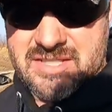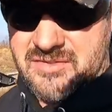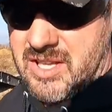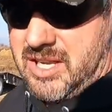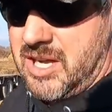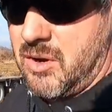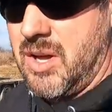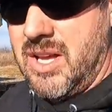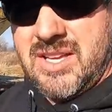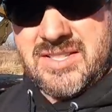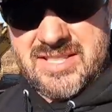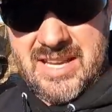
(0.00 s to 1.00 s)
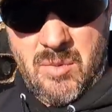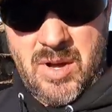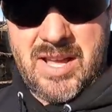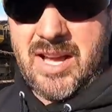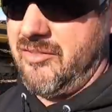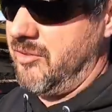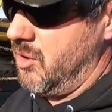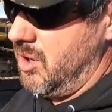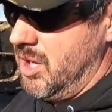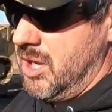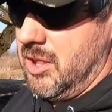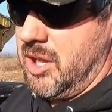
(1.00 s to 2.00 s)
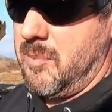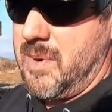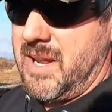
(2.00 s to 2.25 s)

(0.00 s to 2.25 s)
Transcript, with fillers: this video somewhat helpful, a little